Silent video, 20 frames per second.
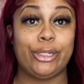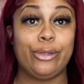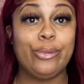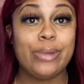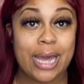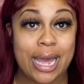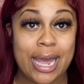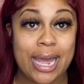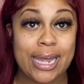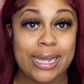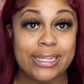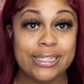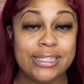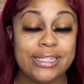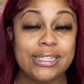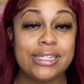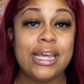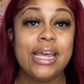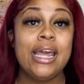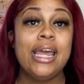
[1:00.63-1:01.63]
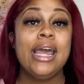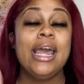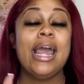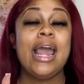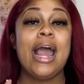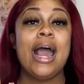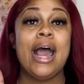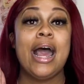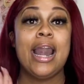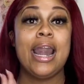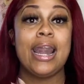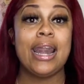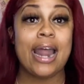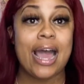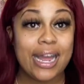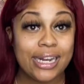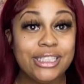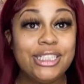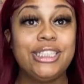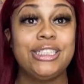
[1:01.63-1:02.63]
you guys.
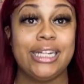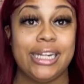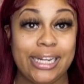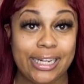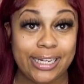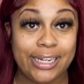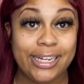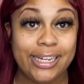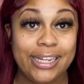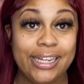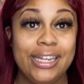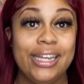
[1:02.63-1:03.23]
Launching